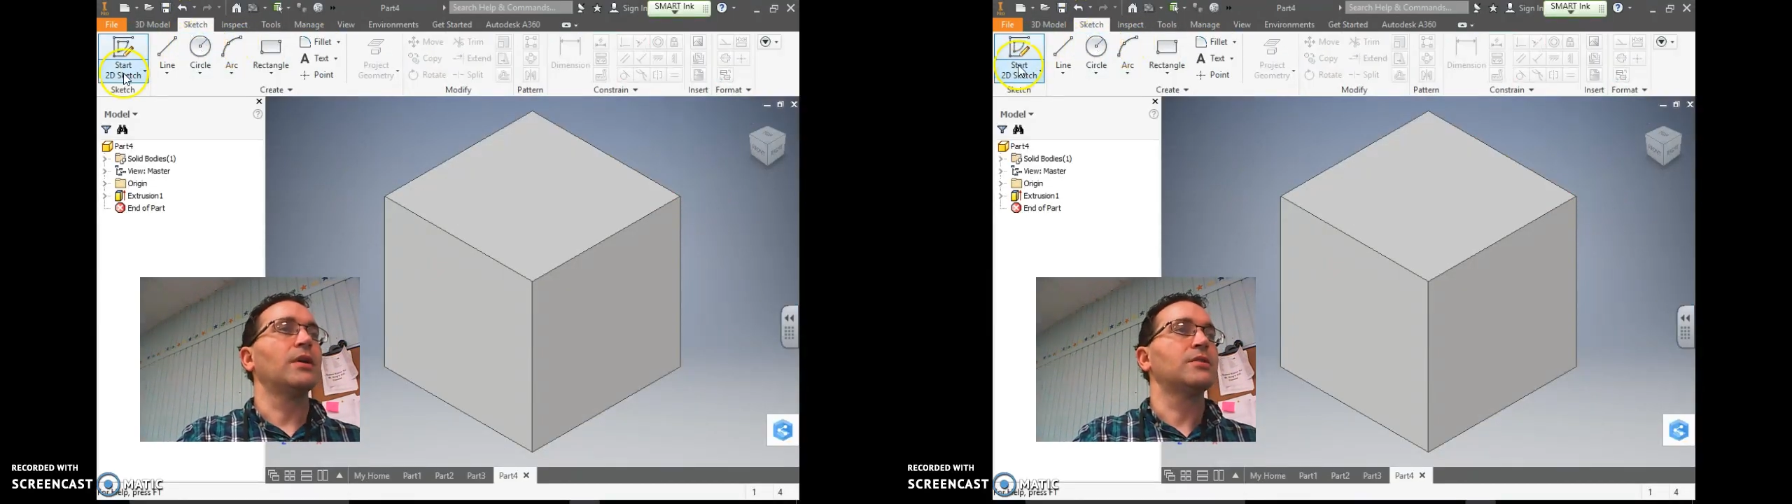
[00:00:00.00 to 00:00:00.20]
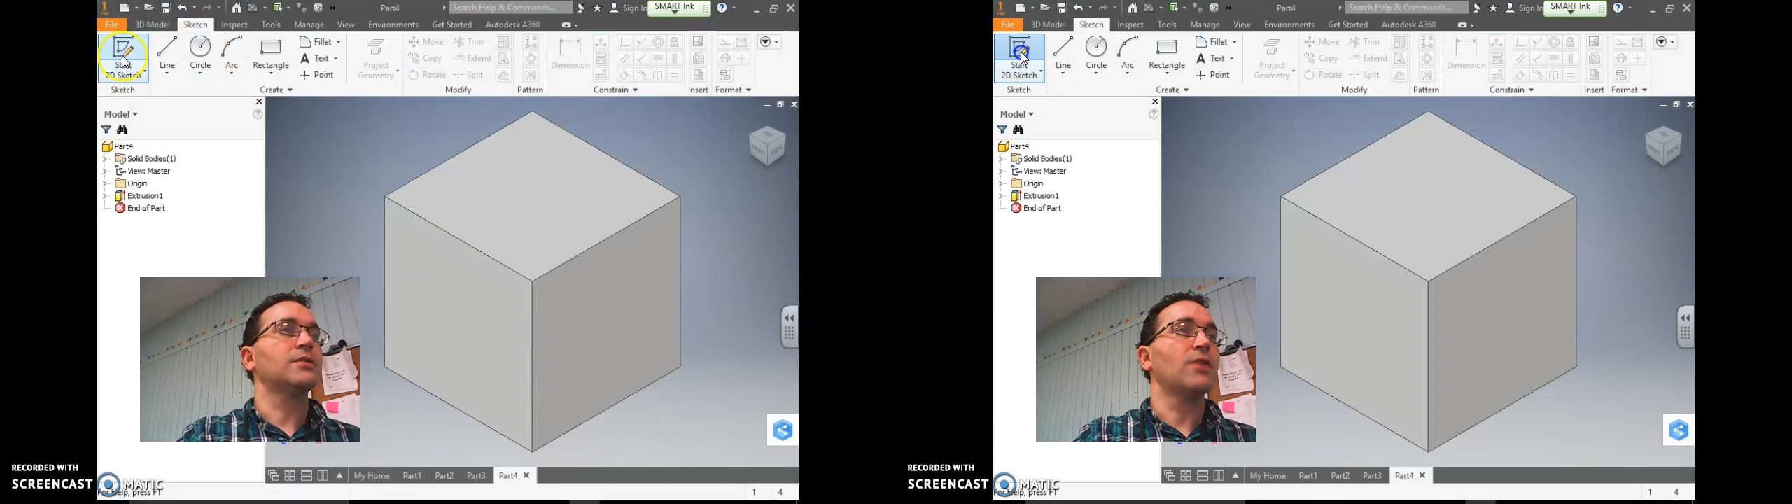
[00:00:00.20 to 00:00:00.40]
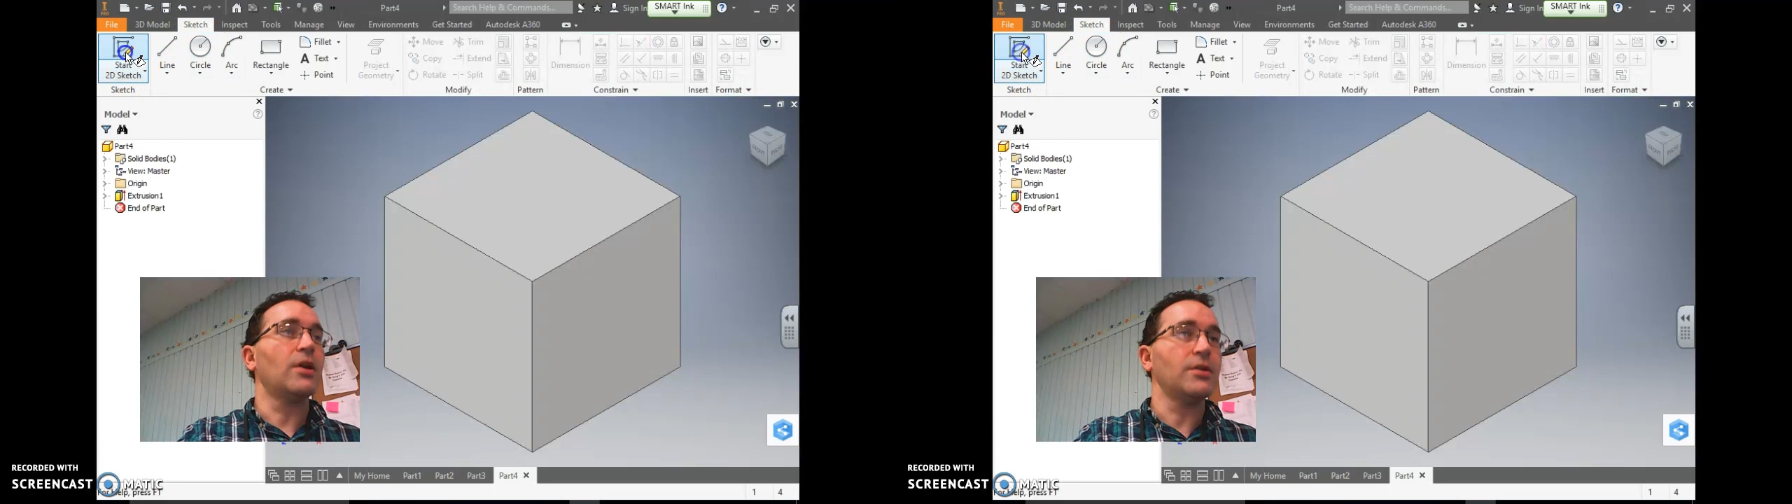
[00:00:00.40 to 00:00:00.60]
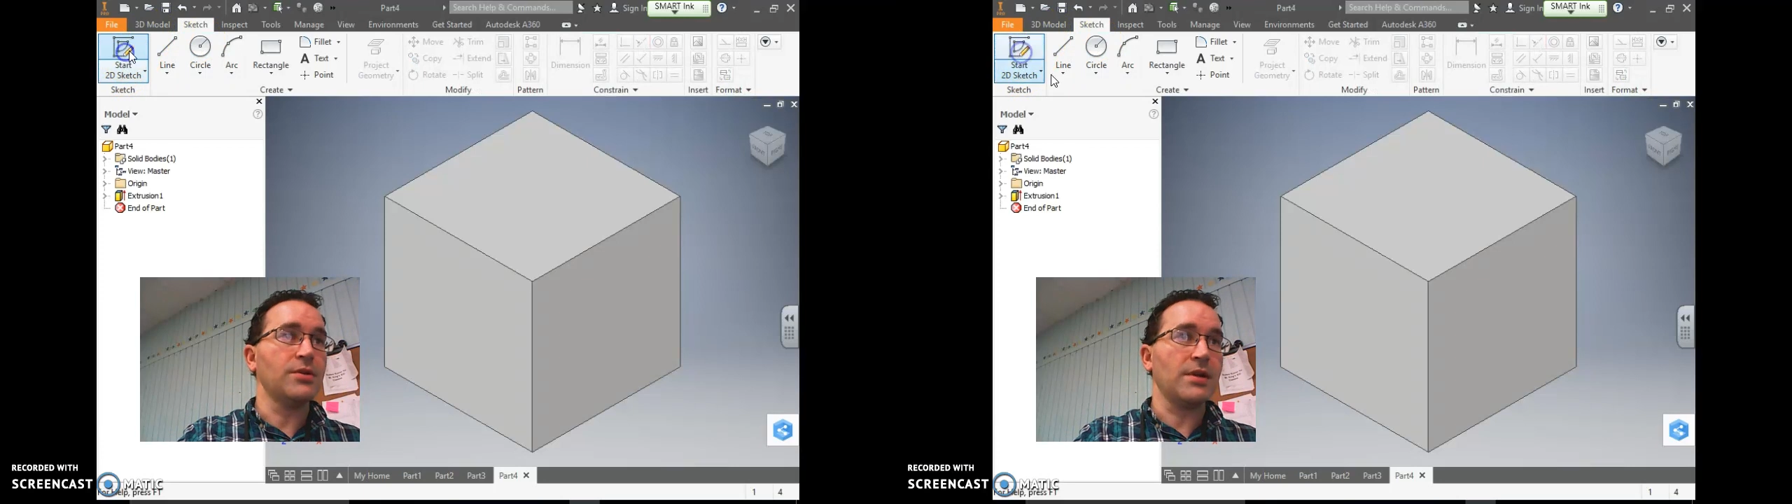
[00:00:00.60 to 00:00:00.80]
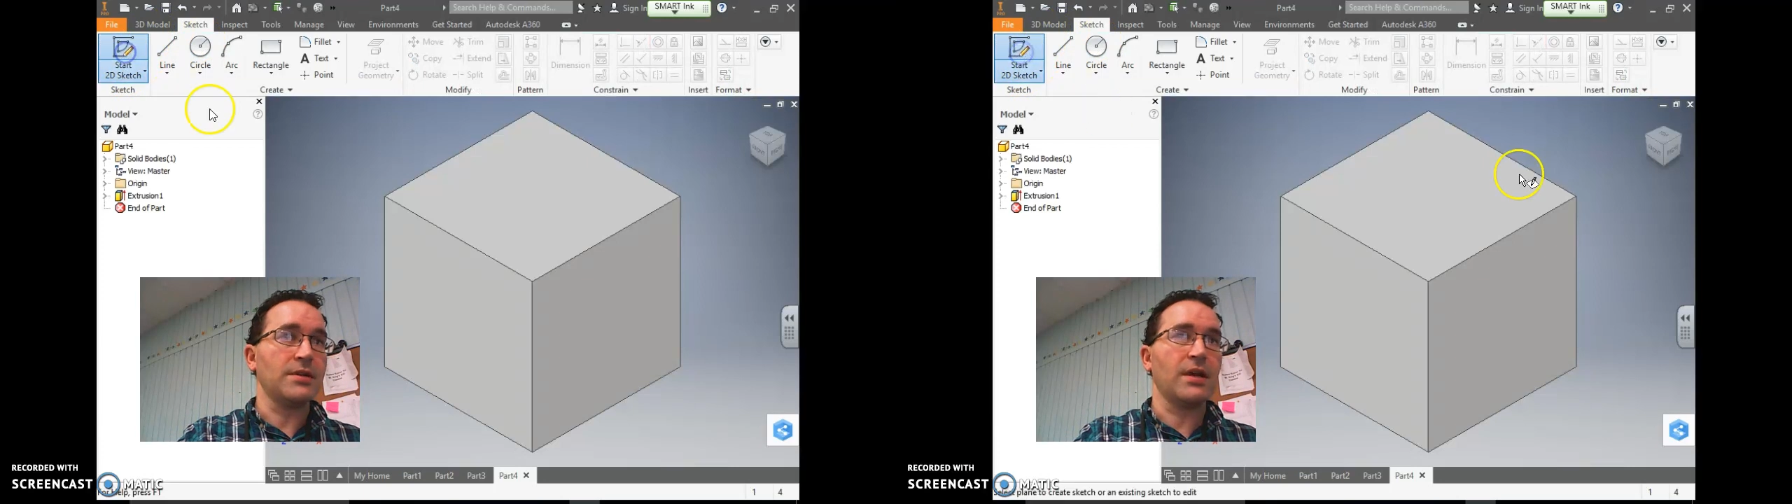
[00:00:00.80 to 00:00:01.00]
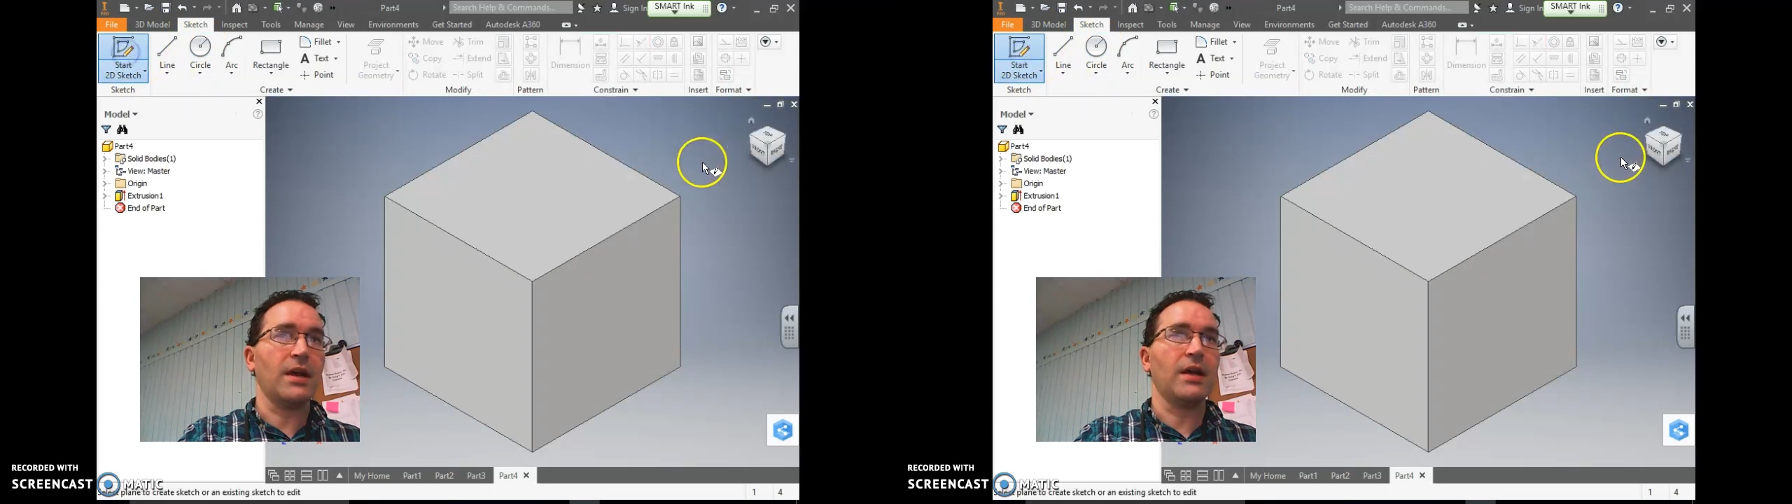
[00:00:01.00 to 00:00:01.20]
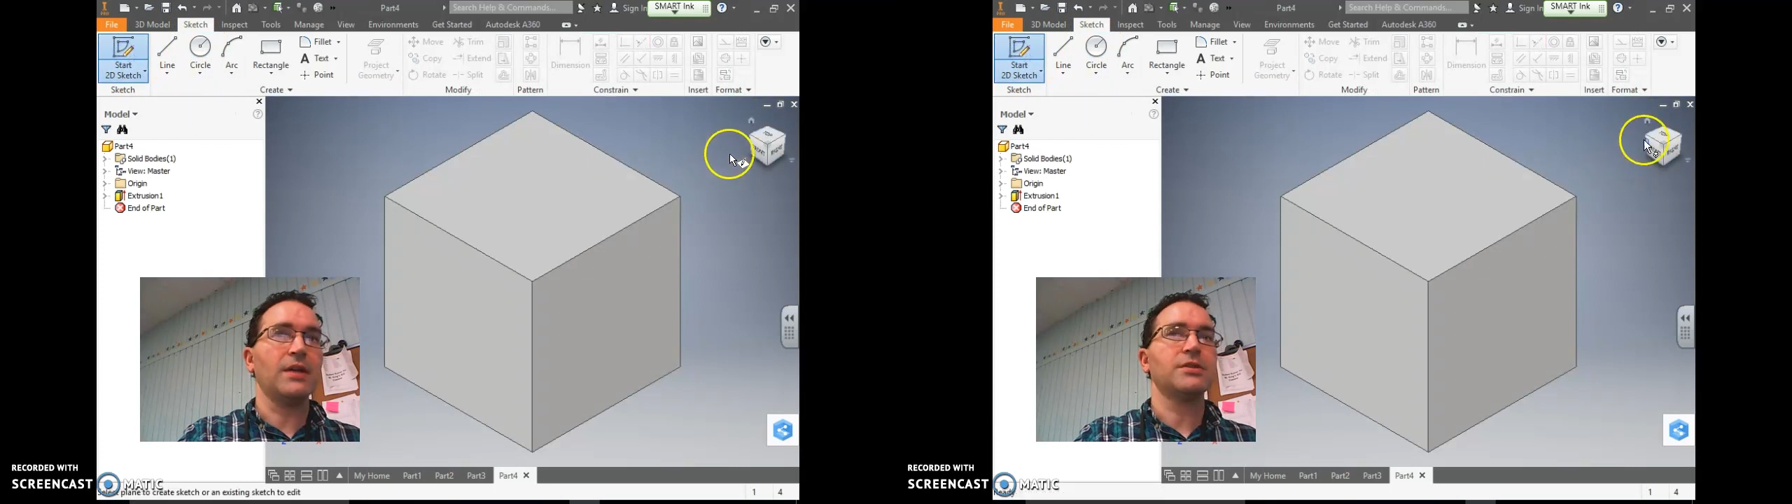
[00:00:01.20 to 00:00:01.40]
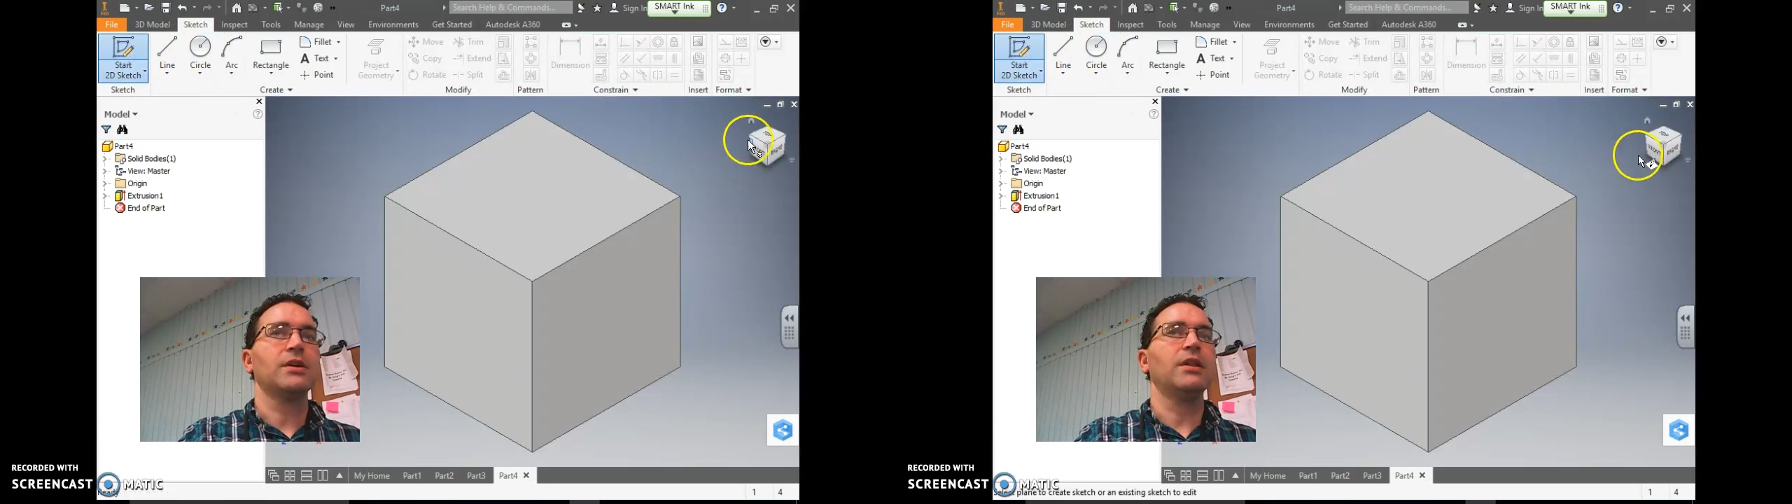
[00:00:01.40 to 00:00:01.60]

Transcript: start 2D sketch,